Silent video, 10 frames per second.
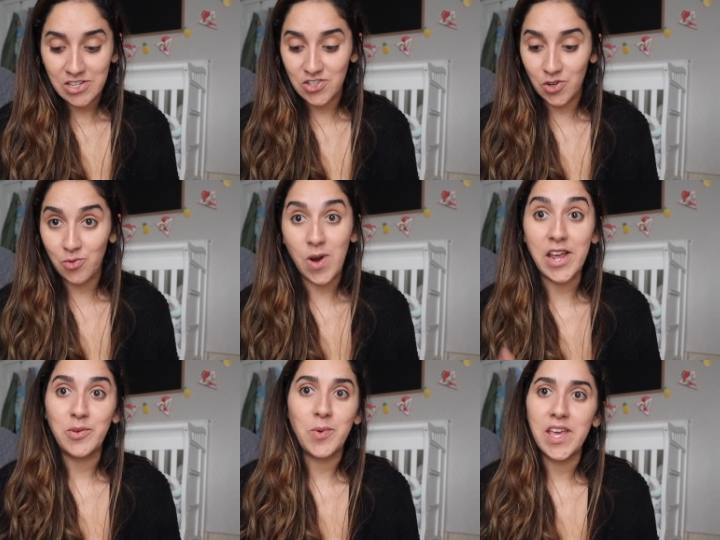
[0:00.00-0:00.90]
So
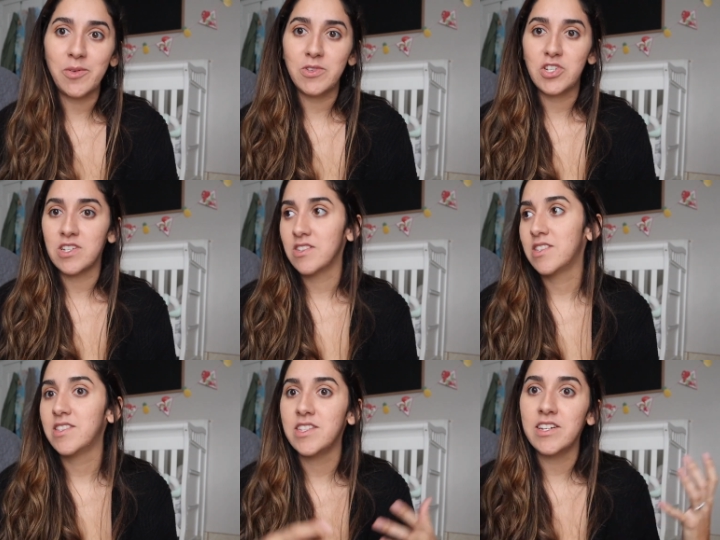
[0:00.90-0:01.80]
right away we
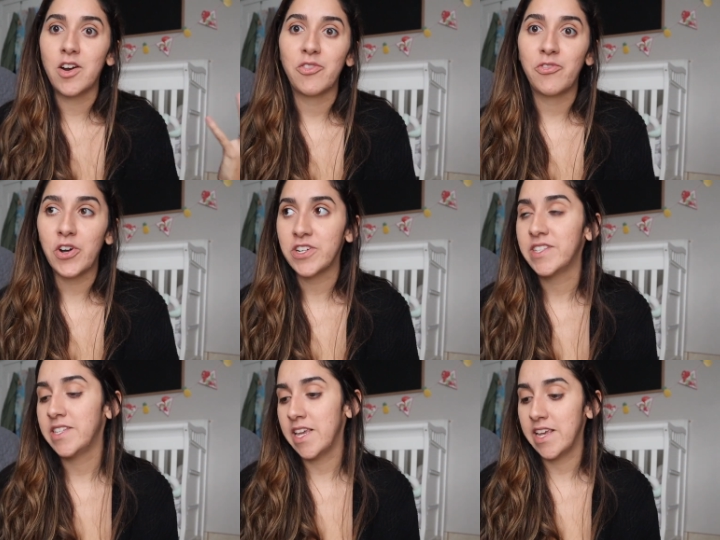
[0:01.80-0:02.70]
just did our
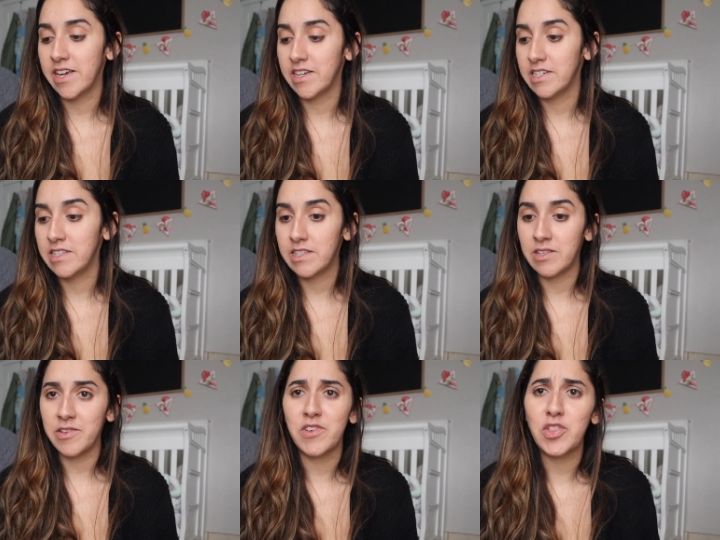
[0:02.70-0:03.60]
first dance,
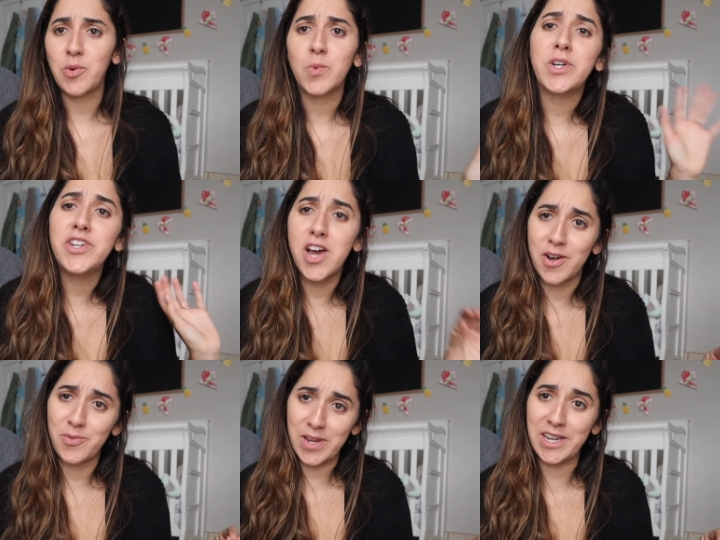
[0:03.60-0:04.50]
even though we were
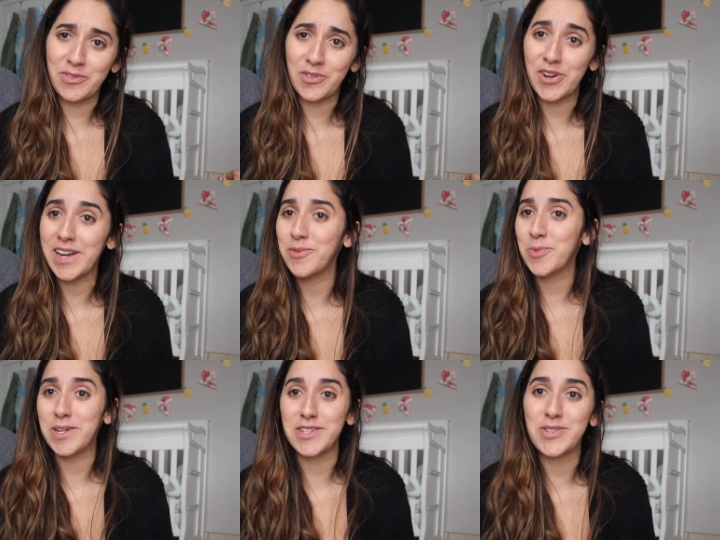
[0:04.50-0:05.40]
not ready for it. We
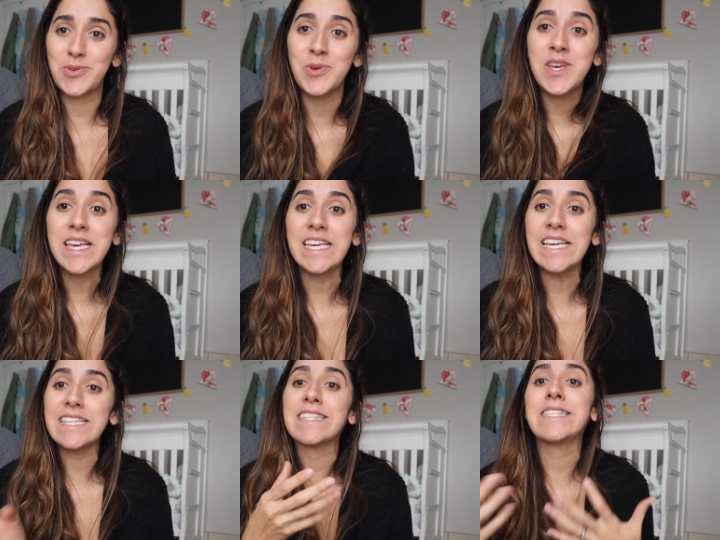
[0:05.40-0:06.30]
wanted to
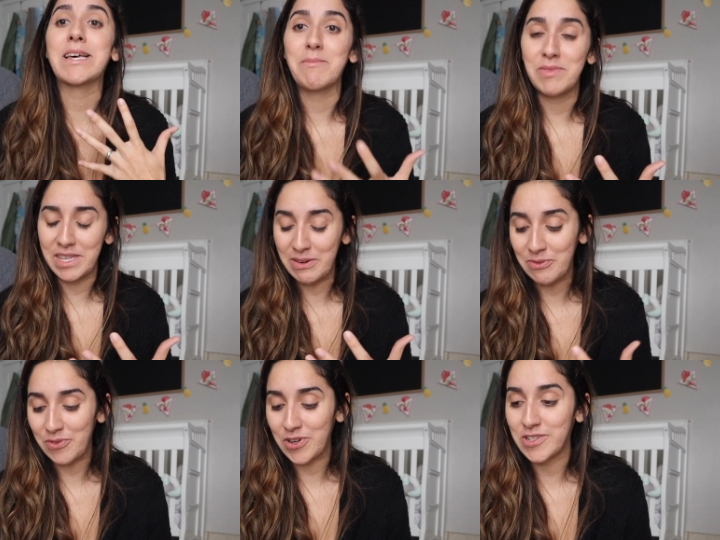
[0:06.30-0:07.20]
eat something
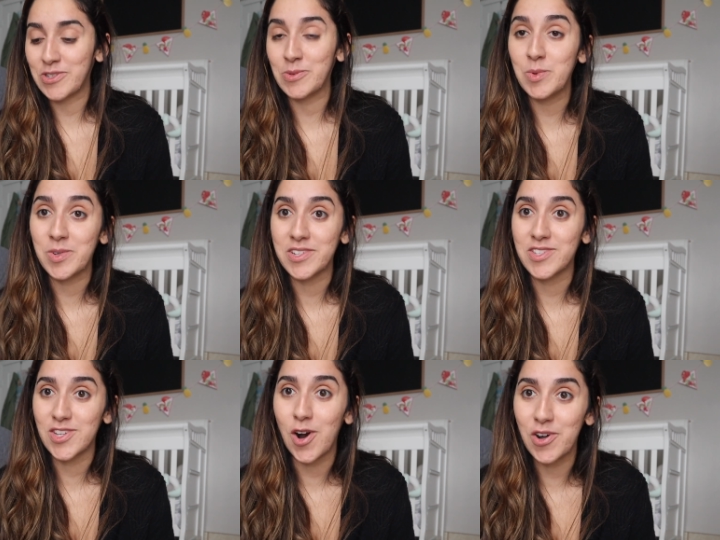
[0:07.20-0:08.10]
first because we were
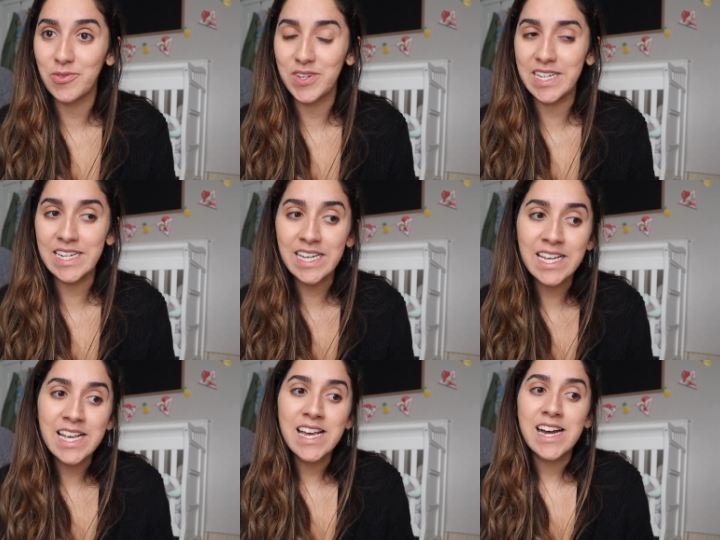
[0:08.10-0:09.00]
starving.
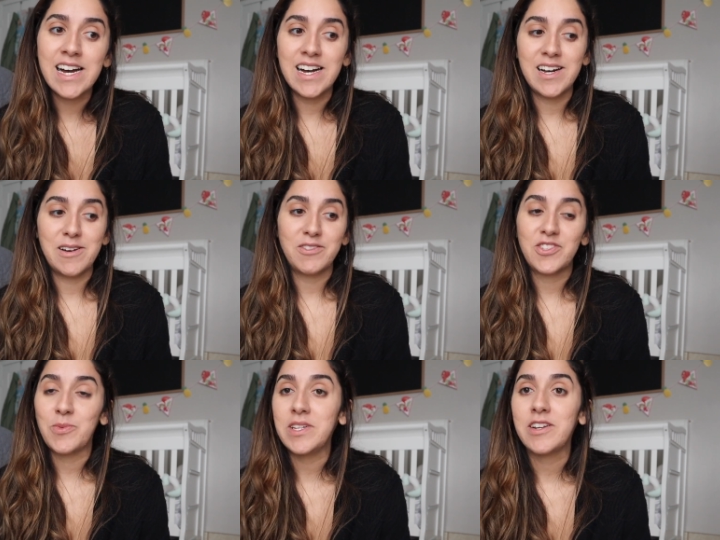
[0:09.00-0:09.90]

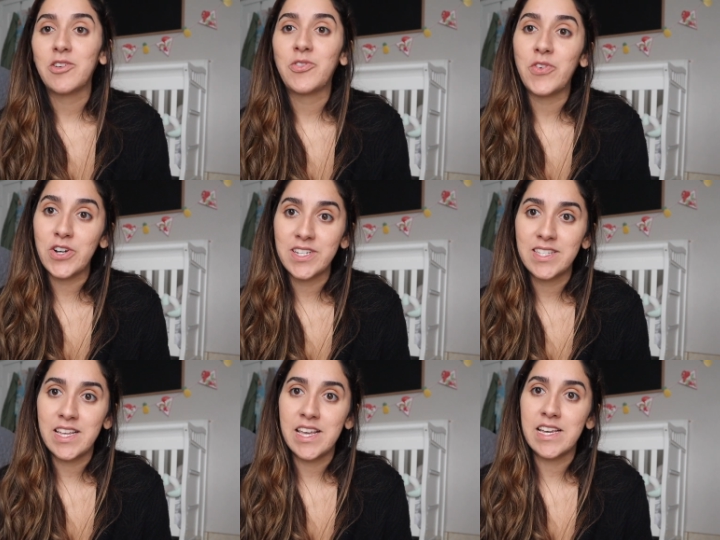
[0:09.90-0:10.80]
So we did our
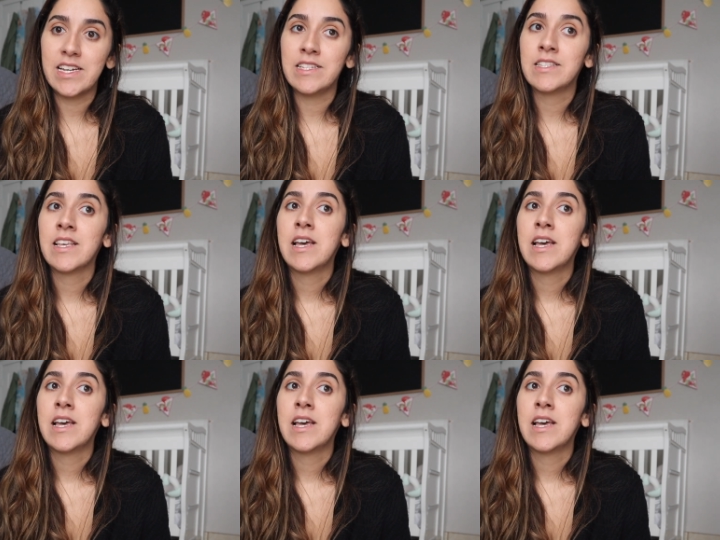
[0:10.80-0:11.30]
first dance.